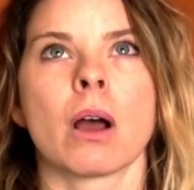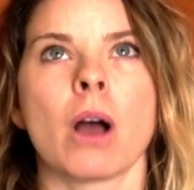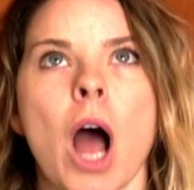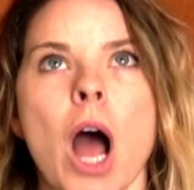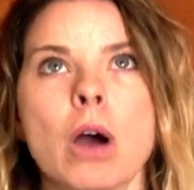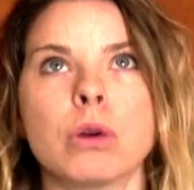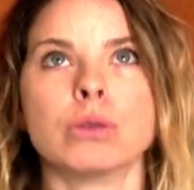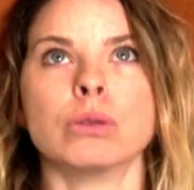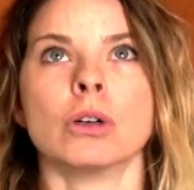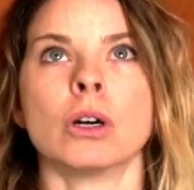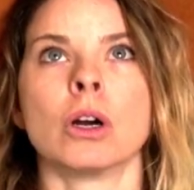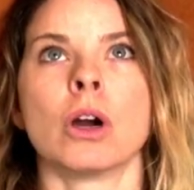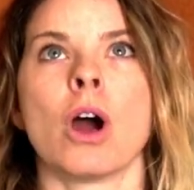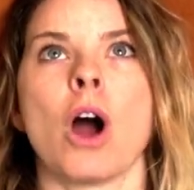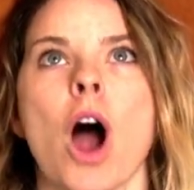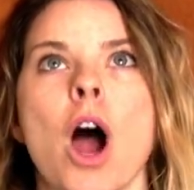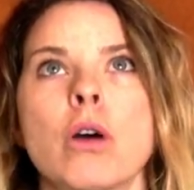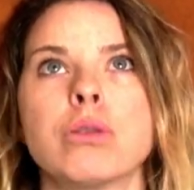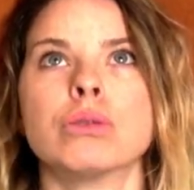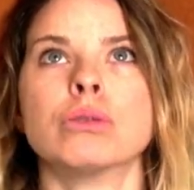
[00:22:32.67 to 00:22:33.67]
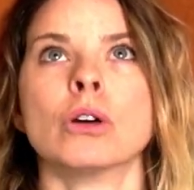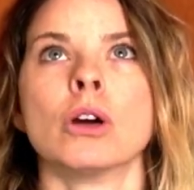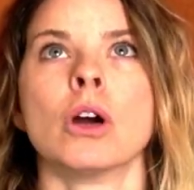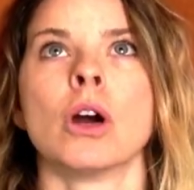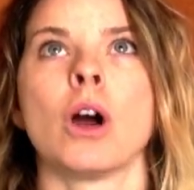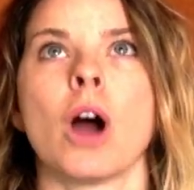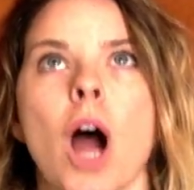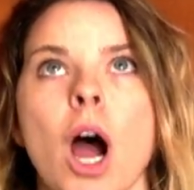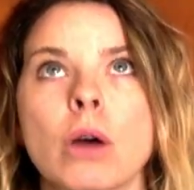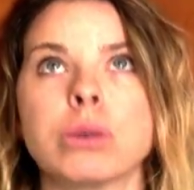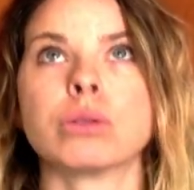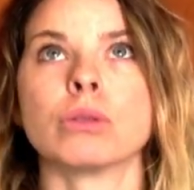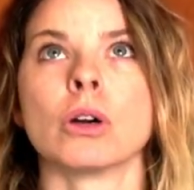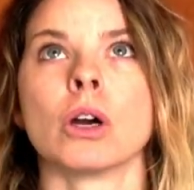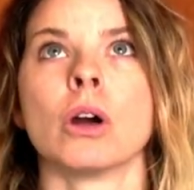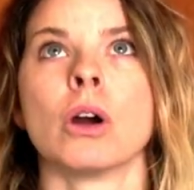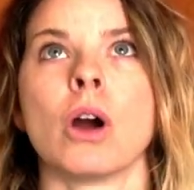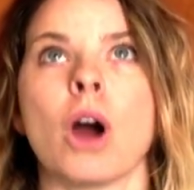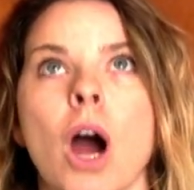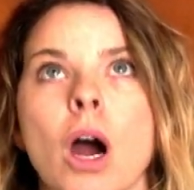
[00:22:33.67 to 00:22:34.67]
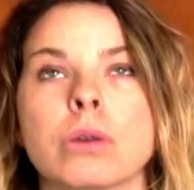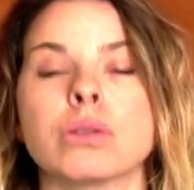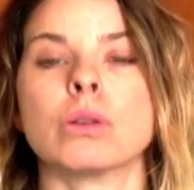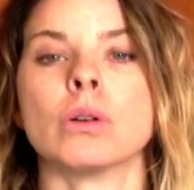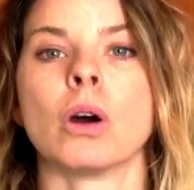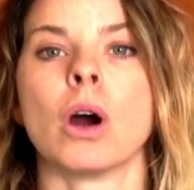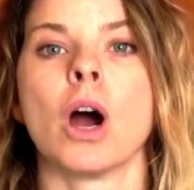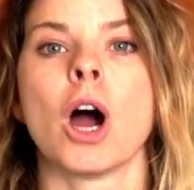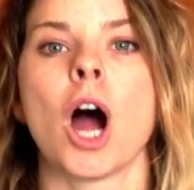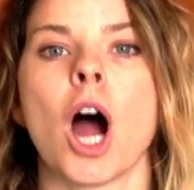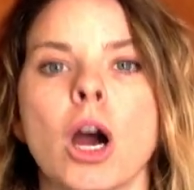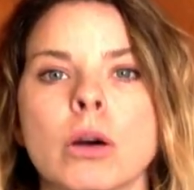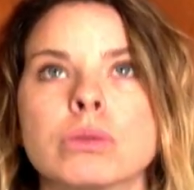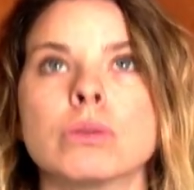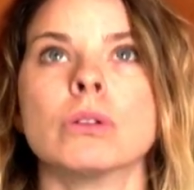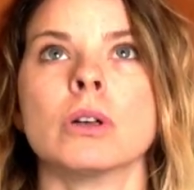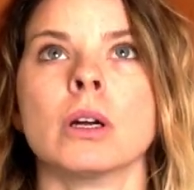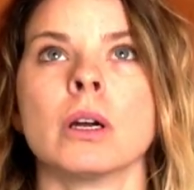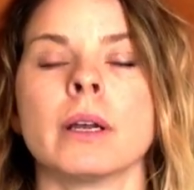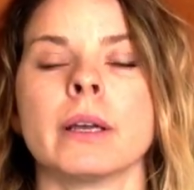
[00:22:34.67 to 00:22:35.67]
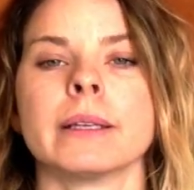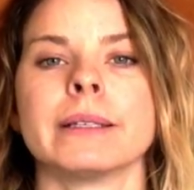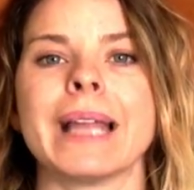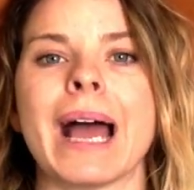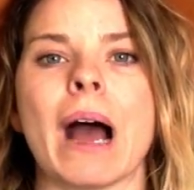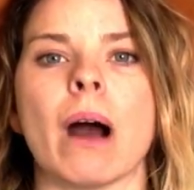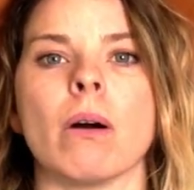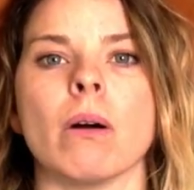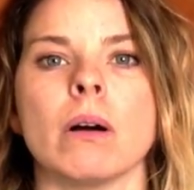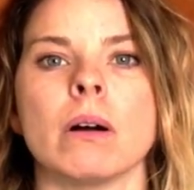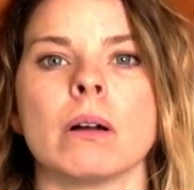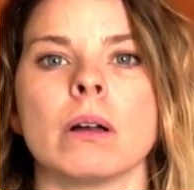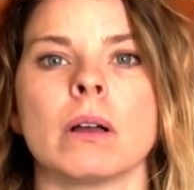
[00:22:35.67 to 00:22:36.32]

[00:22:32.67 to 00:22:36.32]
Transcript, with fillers: Oh, oh, oh, oh, oh. Now,